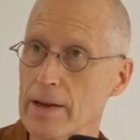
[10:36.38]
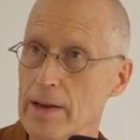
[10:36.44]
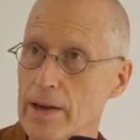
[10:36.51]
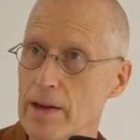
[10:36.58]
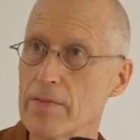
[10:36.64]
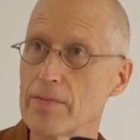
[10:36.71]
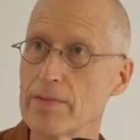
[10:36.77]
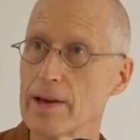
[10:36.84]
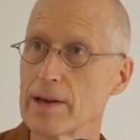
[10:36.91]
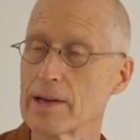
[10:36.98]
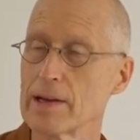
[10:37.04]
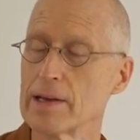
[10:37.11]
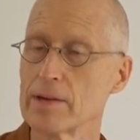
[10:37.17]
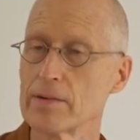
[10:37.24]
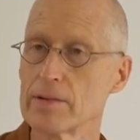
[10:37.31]
if that
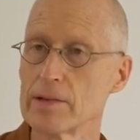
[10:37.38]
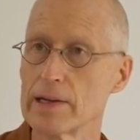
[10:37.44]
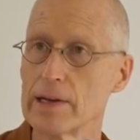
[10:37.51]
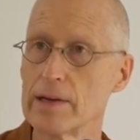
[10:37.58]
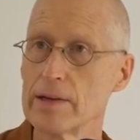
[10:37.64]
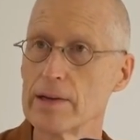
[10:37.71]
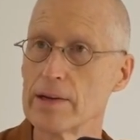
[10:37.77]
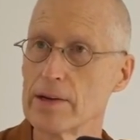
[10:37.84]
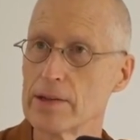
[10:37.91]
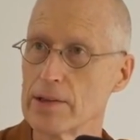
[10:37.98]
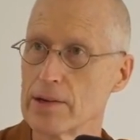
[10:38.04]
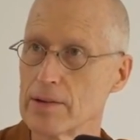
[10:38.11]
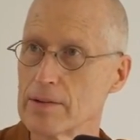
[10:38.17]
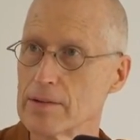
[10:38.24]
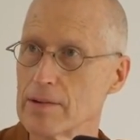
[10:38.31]
kind of clarity on
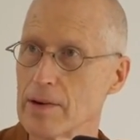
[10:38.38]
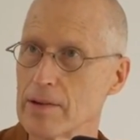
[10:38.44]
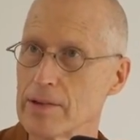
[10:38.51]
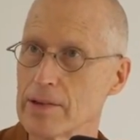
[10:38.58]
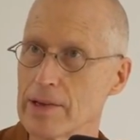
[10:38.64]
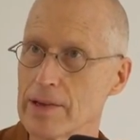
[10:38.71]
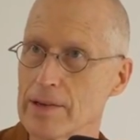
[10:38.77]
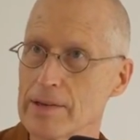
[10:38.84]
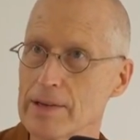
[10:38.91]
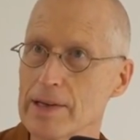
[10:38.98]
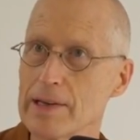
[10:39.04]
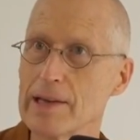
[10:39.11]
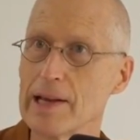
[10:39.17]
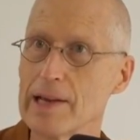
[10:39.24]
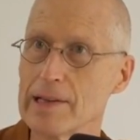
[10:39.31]
the on the
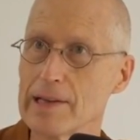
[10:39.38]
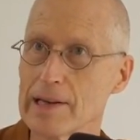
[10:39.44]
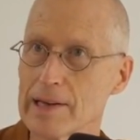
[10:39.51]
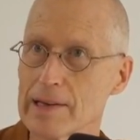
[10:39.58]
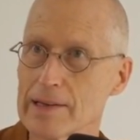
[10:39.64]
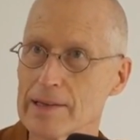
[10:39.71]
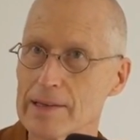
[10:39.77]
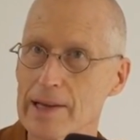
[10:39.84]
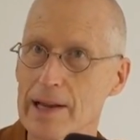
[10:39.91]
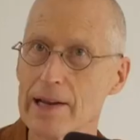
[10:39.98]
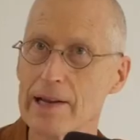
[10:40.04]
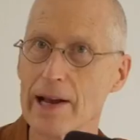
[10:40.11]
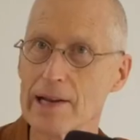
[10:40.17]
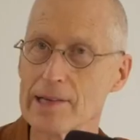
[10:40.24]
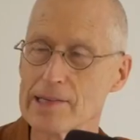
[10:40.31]
inhaling and
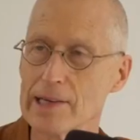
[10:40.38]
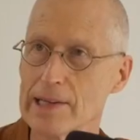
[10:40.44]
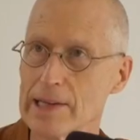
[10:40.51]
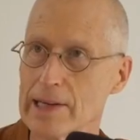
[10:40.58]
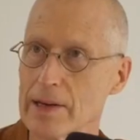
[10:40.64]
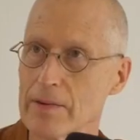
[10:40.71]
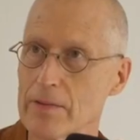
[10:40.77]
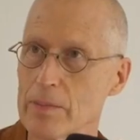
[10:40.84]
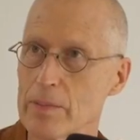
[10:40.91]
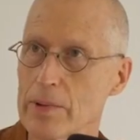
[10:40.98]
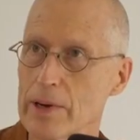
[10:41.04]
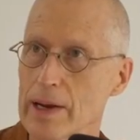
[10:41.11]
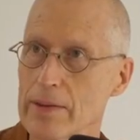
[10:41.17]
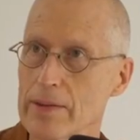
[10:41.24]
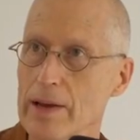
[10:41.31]
exhaling of the
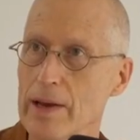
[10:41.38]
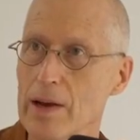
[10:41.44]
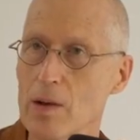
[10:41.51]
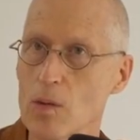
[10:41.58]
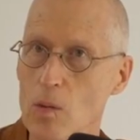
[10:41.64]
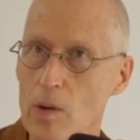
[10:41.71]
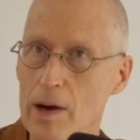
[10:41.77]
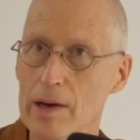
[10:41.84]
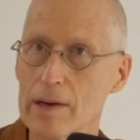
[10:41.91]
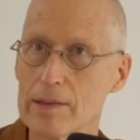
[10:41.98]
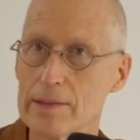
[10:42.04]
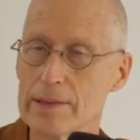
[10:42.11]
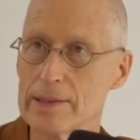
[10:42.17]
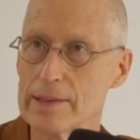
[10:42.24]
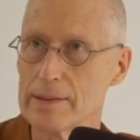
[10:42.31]
breath, while
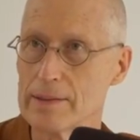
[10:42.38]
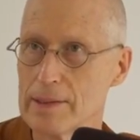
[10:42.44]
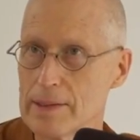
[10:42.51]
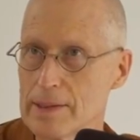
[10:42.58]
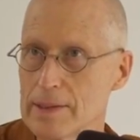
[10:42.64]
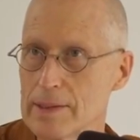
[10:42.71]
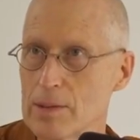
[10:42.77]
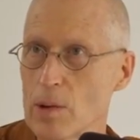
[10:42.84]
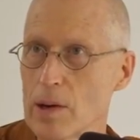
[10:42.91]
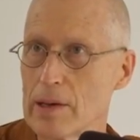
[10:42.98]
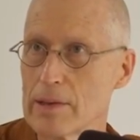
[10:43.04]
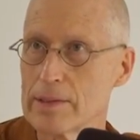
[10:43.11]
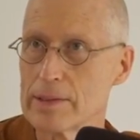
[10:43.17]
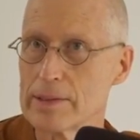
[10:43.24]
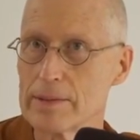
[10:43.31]
the
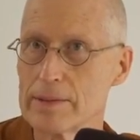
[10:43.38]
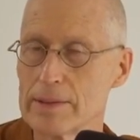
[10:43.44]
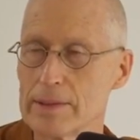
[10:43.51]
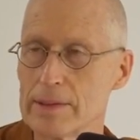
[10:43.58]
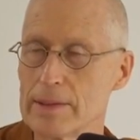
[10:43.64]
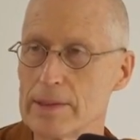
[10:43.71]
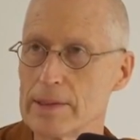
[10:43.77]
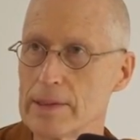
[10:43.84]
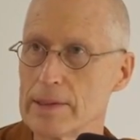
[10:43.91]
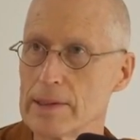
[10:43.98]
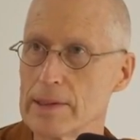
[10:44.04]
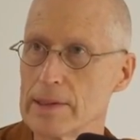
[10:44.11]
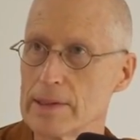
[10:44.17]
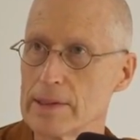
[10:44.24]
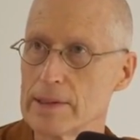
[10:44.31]
while the the
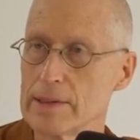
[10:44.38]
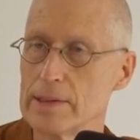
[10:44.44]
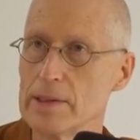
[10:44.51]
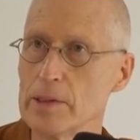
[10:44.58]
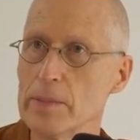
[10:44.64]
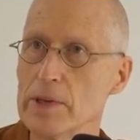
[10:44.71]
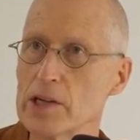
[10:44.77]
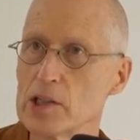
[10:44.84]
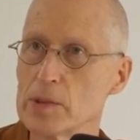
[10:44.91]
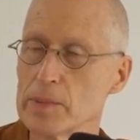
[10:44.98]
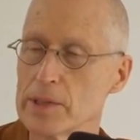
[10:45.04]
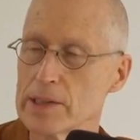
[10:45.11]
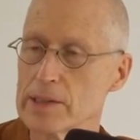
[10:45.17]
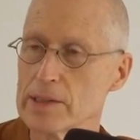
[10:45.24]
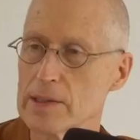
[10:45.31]
uh,
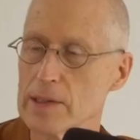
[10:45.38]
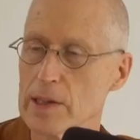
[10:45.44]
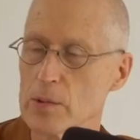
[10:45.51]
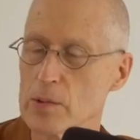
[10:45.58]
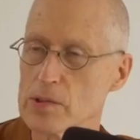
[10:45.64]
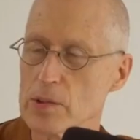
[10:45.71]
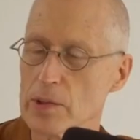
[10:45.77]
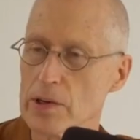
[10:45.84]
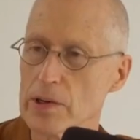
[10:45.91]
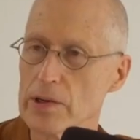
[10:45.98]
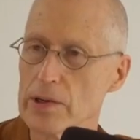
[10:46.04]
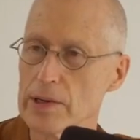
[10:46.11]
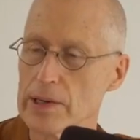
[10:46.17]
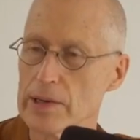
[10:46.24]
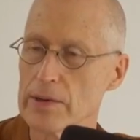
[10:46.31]
diminishment that was
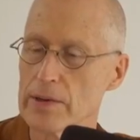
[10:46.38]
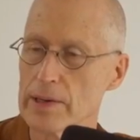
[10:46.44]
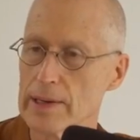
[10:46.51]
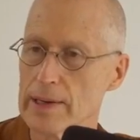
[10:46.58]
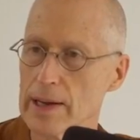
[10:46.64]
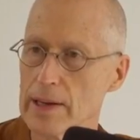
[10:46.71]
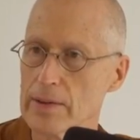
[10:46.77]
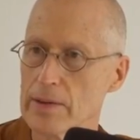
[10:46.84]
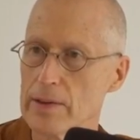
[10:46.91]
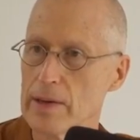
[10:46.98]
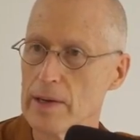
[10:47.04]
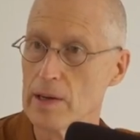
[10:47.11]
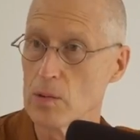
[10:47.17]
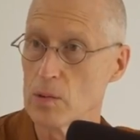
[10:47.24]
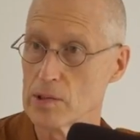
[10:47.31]
occurring during death
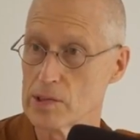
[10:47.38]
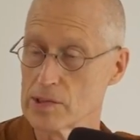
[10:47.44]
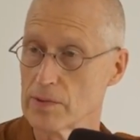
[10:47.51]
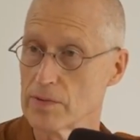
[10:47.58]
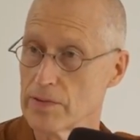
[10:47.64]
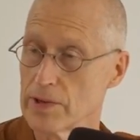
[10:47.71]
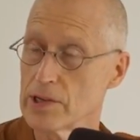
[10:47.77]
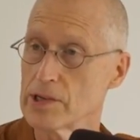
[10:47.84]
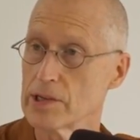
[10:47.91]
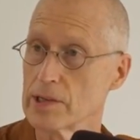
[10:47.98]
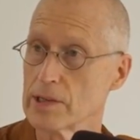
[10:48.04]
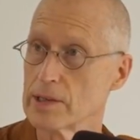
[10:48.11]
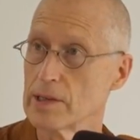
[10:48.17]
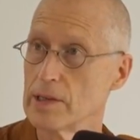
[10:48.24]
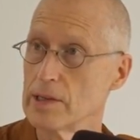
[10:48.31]
was
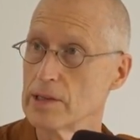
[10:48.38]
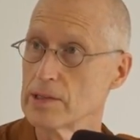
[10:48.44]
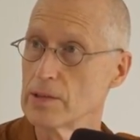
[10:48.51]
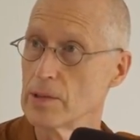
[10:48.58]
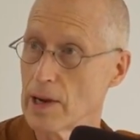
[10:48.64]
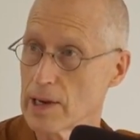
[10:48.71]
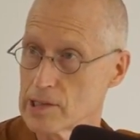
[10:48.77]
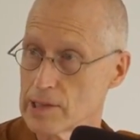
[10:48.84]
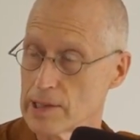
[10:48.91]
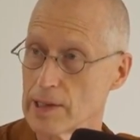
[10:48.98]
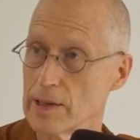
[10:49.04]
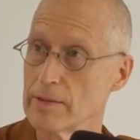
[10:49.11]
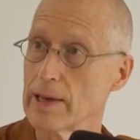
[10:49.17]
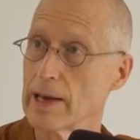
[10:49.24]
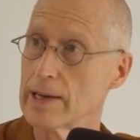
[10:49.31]
sufficient to actually
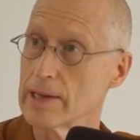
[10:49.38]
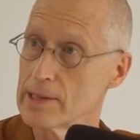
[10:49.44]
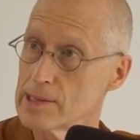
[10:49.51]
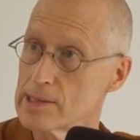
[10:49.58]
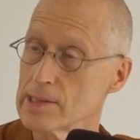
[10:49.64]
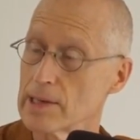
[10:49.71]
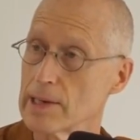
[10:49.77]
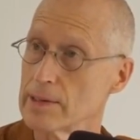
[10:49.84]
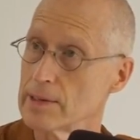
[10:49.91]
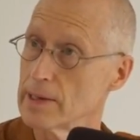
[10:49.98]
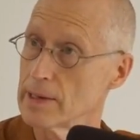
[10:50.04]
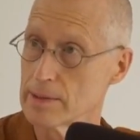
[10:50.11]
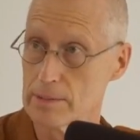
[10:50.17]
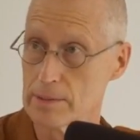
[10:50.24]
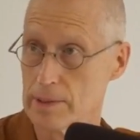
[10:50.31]
give that insight,
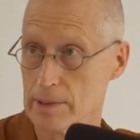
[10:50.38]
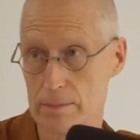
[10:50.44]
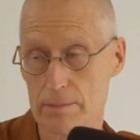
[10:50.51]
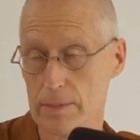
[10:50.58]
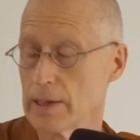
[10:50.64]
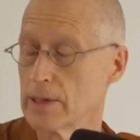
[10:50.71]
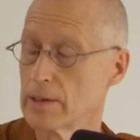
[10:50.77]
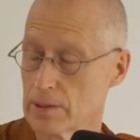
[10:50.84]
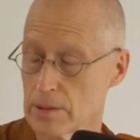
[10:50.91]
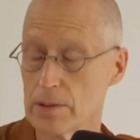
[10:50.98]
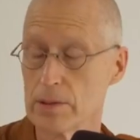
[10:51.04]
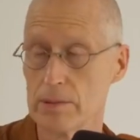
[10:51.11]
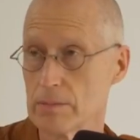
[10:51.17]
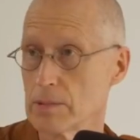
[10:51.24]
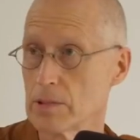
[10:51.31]
then then it
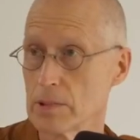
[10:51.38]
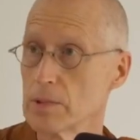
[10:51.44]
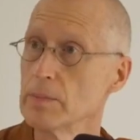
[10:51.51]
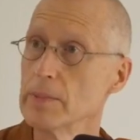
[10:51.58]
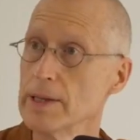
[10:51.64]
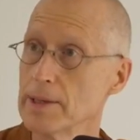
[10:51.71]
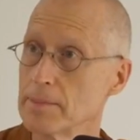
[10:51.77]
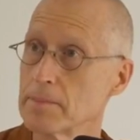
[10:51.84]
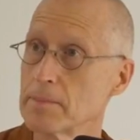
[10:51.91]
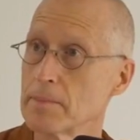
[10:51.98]
could could be,